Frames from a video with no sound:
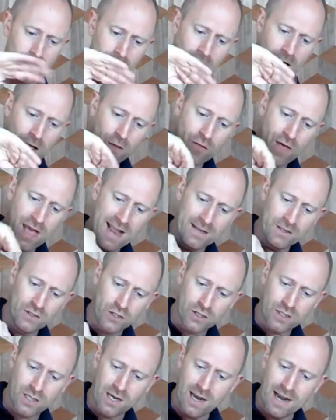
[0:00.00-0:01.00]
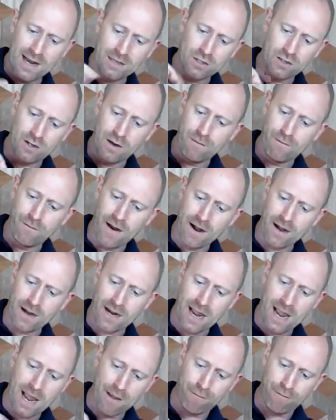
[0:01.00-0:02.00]
Then just literally very
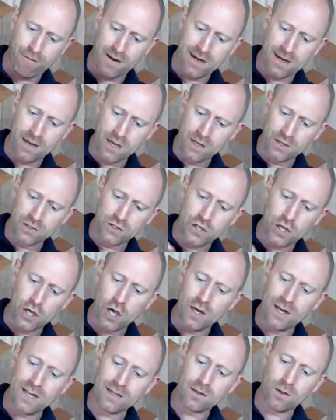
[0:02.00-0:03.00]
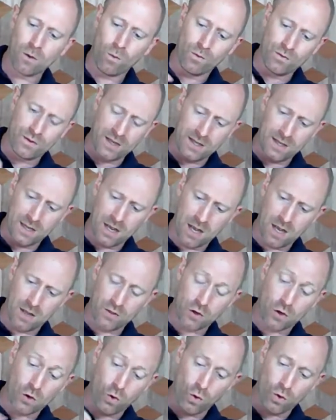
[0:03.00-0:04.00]
carefully turning the
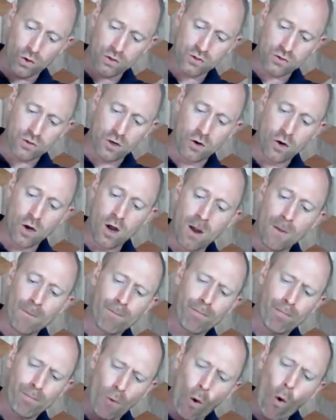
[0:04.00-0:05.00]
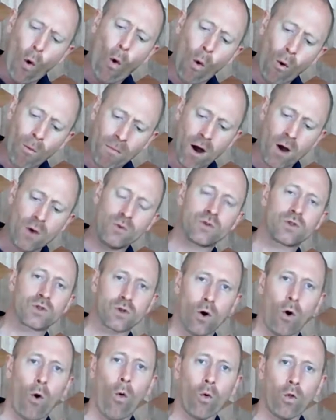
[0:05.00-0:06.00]
corkscrew almost
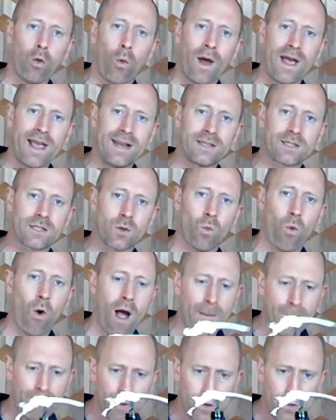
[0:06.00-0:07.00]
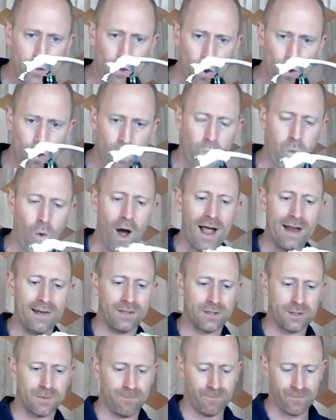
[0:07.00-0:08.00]
all the way into the wine, but not quite.
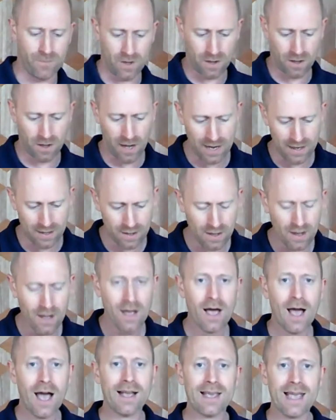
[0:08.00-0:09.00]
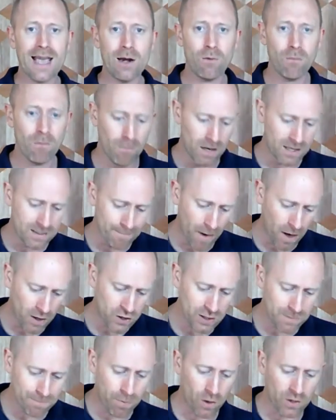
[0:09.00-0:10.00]
Okay? Again, as much as
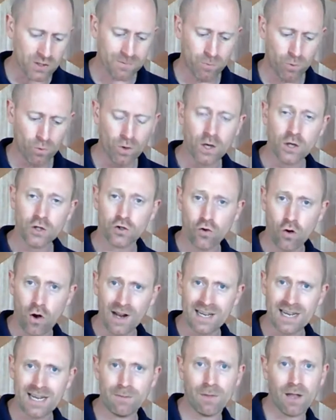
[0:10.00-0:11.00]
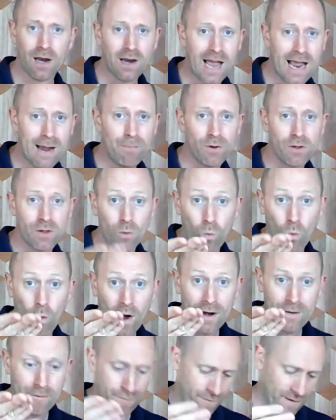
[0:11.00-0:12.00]
possible, try and keep the label of the wine
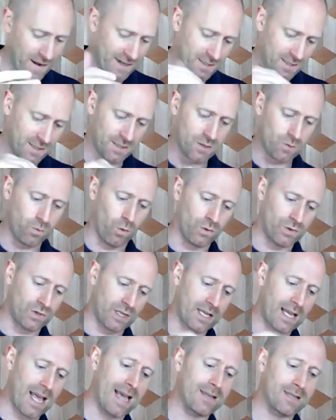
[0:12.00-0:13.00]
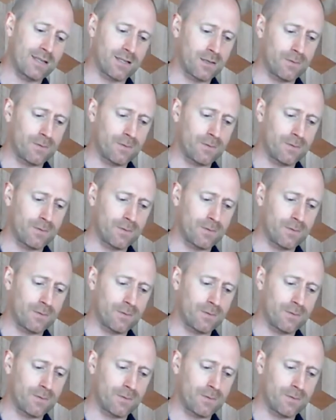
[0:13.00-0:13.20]
facing towards the guest.